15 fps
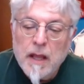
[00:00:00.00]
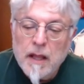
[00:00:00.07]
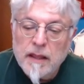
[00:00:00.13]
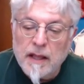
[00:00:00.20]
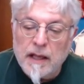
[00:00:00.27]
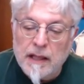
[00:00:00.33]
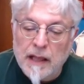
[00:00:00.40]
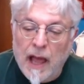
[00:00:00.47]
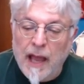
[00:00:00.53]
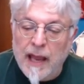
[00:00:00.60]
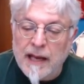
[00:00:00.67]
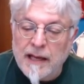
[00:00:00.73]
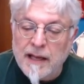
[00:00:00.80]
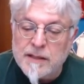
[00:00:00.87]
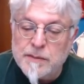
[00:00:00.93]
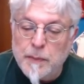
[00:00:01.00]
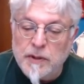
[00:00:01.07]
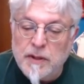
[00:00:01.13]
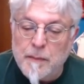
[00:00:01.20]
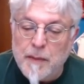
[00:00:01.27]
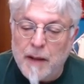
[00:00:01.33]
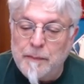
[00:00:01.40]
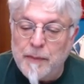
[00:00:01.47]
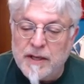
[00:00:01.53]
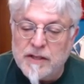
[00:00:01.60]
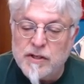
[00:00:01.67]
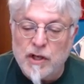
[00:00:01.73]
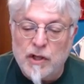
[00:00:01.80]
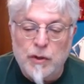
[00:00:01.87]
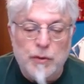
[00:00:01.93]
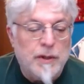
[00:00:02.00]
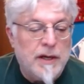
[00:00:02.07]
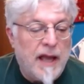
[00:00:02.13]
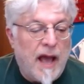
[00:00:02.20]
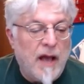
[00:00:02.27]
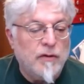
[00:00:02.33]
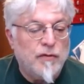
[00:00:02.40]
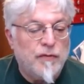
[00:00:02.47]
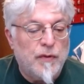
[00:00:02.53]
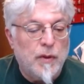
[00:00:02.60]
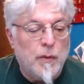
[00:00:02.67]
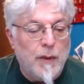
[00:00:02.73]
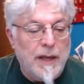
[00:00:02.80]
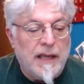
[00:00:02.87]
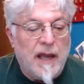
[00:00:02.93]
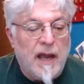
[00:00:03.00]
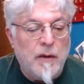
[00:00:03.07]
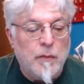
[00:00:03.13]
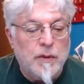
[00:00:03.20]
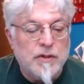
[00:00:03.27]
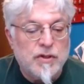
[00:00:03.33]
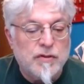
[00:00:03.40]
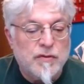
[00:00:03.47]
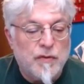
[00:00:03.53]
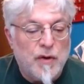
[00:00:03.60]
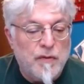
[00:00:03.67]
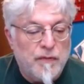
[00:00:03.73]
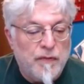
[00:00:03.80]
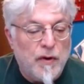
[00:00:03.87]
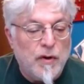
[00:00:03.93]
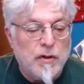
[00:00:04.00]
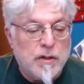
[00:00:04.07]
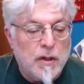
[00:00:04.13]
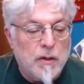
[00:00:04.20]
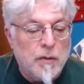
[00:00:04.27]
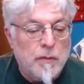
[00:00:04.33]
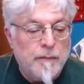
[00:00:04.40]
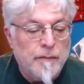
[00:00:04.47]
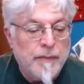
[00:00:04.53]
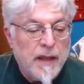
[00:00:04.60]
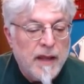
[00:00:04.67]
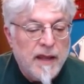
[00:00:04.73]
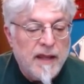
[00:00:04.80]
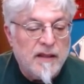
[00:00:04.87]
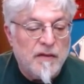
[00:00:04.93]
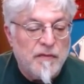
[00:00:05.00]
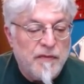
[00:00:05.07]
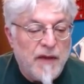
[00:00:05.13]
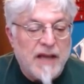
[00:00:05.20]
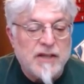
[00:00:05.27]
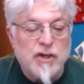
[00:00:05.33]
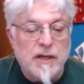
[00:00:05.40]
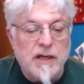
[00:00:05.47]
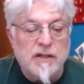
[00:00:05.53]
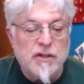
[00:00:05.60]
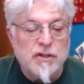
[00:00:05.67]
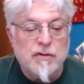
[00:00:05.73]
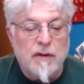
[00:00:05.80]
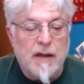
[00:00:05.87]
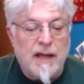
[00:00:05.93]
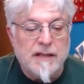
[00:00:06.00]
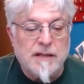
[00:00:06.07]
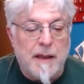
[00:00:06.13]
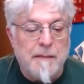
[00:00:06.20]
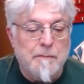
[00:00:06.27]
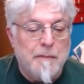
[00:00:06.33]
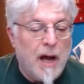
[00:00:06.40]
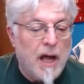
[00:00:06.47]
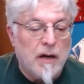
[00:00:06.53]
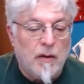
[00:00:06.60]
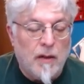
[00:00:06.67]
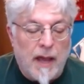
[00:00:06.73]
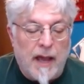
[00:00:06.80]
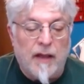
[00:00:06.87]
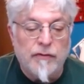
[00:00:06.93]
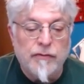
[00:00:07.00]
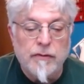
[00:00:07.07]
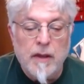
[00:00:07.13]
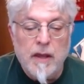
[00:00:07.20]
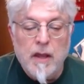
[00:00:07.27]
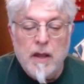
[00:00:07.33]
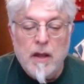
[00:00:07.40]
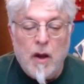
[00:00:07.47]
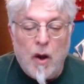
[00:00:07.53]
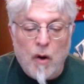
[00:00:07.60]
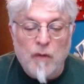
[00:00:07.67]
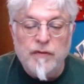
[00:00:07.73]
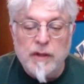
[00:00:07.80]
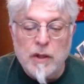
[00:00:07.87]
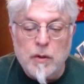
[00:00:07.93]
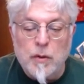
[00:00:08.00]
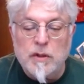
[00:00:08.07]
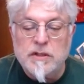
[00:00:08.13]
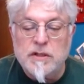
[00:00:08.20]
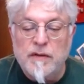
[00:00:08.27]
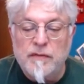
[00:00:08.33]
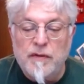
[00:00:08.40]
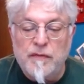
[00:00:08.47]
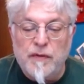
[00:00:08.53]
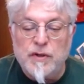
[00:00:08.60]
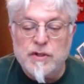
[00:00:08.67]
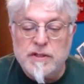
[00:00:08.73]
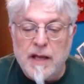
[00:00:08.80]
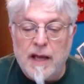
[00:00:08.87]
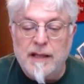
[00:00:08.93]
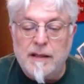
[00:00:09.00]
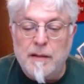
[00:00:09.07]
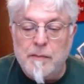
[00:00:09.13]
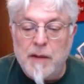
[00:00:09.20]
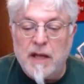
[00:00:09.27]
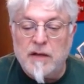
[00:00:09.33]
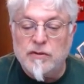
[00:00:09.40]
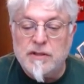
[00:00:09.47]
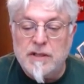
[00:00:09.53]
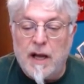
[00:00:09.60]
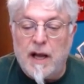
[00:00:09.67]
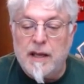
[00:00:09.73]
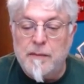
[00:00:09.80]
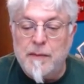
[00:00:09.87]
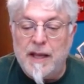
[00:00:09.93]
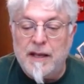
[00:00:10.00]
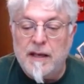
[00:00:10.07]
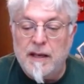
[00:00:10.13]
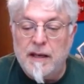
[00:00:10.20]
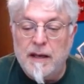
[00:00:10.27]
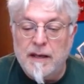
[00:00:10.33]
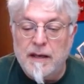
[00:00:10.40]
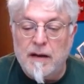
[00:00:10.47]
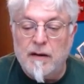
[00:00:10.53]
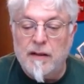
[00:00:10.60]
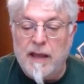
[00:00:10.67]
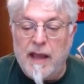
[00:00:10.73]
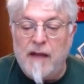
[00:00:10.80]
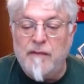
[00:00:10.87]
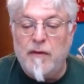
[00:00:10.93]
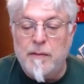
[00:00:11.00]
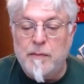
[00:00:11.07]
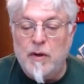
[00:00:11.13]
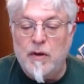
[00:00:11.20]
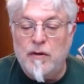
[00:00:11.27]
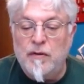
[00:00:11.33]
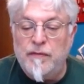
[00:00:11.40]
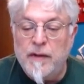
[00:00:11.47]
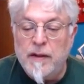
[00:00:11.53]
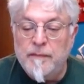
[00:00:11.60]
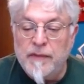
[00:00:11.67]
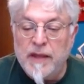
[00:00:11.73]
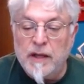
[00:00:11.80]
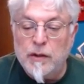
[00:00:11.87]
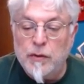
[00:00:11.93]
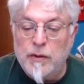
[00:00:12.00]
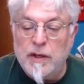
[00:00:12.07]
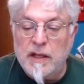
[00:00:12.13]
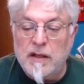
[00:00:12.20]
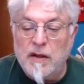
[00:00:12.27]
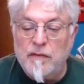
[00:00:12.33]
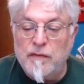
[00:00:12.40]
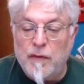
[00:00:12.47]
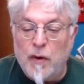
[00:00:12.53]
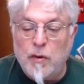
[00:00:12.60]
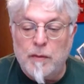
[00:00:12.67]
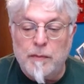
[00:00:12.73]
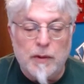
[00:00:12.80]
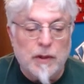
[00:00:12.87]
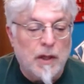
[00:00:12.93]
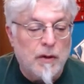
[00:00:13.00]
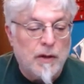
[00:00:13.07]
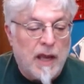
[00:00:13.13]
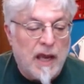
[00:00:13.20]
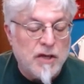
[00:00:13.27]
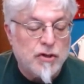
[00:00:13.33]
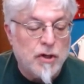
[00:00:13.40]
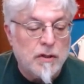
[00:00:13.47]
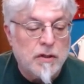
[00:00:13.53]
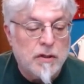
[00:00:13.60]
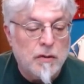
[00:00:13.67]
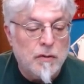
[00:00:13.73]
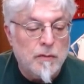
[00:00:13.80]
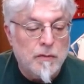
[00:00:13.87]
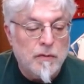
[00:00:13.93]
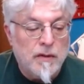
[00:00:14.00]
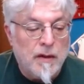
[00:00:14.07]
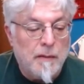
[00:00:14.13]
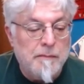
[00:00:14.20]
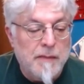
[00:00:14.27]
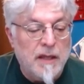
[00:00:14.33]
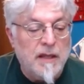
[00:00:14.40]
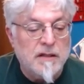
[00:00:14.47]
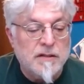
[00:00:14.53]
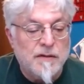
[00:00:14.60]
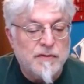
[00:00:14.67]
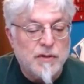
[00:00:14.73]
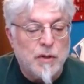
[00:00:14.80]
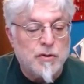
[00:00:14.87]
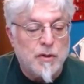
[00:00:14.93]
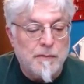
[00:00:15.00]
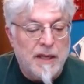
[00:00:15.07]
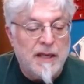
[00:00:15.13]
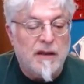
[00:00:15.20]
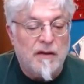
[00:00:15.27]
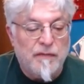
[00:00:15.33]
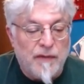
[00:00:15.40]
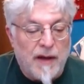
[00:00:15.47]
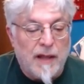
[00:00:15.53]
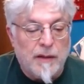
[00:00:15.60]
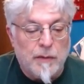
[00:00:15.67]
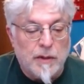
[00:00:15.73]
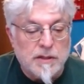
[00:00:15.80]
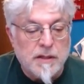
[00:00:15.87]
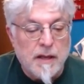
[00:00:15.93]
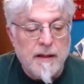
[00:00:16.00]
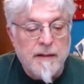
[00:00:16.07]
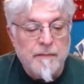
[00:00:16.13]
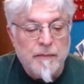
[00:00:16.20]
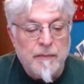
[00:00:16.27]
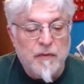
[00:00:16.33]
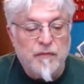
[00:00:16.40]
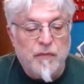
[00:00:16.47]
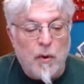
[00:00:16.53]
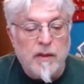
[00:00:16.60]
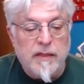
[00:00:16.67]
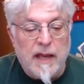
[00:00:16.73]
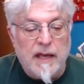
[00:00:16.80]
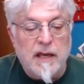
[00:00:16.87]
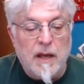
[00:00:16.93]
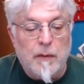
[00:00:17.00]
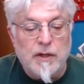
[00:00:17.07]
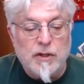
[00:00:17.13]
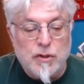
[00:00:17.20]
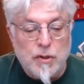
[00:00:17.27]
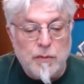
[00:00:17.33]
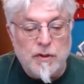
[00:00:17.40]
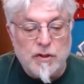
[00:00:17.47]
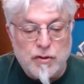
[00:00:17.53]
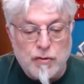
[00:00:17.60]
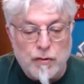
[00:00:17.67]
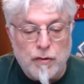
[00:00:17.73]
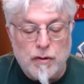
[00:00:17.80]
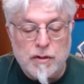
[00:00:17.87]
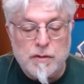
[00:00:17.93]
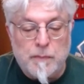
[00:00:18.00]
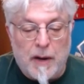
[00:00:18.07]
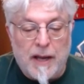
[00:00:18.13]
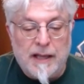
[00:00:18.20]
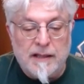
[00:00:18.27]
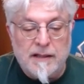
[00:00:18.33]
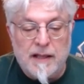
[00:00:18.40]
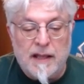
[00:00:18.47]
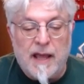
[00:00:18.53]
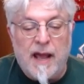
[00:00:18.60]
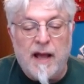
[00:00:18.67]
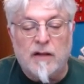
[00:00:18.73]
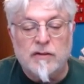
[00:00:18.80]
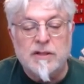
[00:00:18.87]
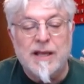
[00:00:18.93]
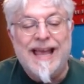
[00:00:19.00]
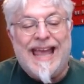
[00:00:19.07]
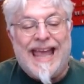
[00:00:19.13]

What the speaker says: The client has put them up in a secluded house for the weekend, which is referred to in the fashion industry as a model house. Over the course of the first night, the models document nearly every move, including their vulnerable location to their millions of social media followers. Before they know it, two intruders break into the house.